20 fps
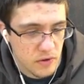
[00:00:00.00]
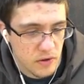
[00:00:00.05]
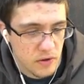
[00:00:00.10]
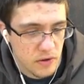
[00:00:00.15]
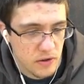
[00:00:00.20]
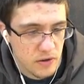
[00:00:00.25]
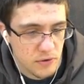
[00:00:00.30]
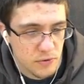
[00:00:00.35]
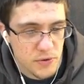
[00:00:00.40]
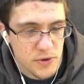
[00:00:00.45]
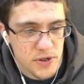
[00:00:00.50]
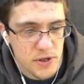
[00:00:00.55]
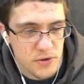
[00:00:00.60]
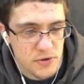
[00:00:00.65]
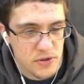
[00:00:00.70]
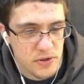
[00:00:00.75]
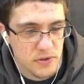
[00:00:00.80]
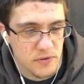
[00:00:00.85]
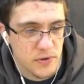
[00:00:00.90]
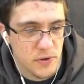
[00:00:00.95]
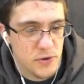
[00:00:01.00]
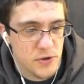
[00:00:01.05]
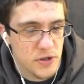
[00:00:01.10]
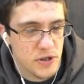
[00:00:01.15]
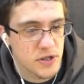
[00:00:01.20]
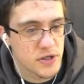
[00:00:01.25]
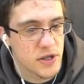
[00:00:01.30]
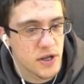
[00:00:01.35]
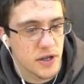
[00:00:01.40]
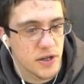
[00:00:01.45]
The reason I was confused is
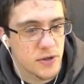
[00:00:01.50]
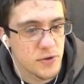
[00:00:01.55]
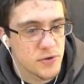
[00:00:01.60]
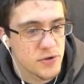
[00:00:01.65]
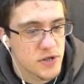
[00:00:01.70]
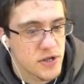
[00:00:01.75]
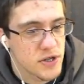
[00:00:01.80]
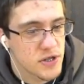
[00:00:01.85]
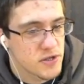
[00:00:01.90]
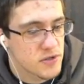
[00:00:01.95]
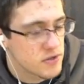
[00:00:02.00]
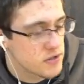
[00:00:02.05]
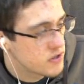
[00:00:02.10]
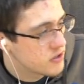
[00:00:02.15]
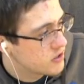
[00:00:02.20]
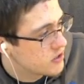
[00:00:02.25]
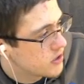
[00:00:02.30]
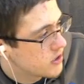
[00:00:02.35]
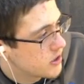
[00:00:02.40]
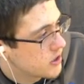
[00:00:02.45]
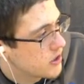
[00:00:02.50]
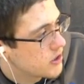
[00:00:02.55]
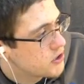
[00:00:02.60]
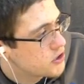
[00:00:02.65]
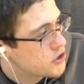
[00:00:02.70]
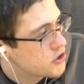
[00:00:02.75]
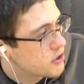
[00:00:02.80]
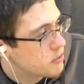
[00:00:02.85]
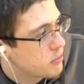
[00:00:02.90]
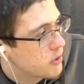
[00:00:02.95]
because I used his
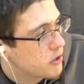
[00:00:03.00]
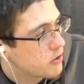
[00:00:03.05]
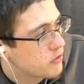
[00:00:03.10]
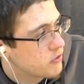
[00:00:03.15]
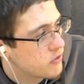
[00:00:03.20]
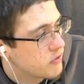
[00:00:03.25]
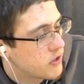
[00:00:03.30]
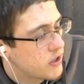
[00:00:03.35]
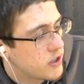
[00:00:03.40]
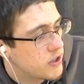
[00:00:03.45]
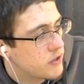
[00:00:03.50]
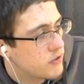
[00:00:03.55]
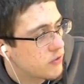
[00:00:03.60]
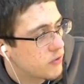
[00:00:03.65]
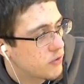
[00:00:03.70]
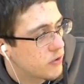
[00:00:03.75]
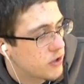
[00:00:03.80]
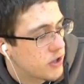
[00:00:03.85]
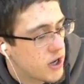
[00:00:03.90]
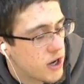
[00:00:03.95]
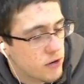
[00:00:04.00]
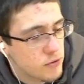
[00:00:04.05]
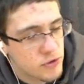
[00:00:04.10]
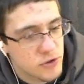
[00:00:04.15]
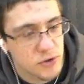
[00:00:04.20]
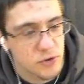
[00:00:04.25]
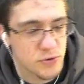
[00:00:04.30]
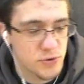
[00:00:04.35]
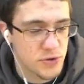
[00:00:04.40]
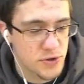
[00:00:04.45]
instrumental fake for the
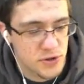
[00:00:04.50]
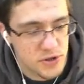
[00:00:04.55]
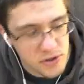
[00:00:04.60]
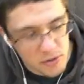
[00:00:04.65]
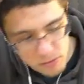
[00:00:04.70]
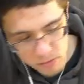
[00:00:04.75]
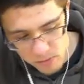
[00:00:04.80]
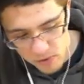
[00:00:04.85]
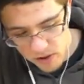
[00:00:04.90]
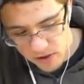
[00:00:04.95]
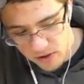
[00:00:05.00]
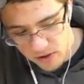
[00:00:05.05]
outros in some of my